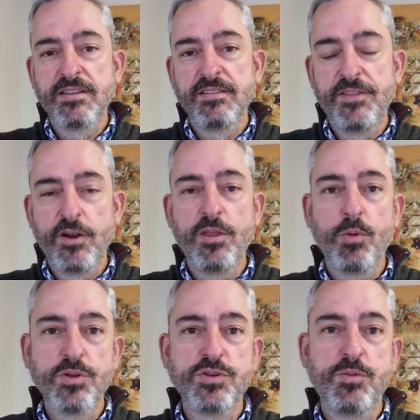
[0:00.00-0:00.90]
They're the
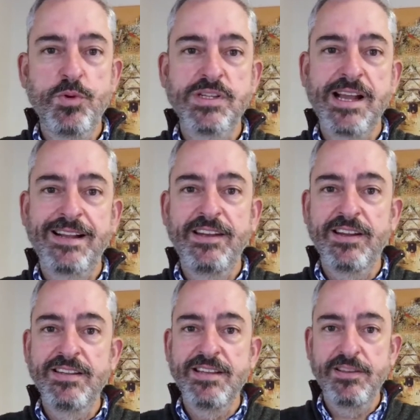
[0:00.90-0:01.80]
ones who are most likely to
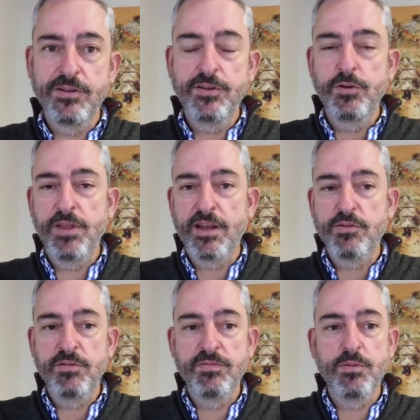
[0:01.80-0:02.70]
continue to do that
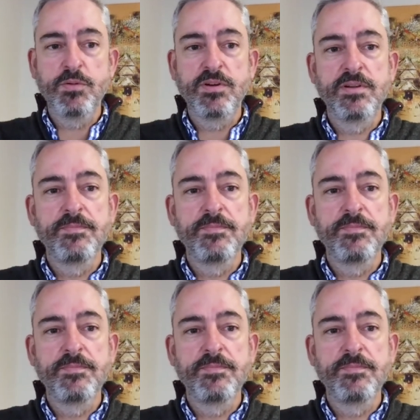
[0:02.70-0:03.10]
going forward.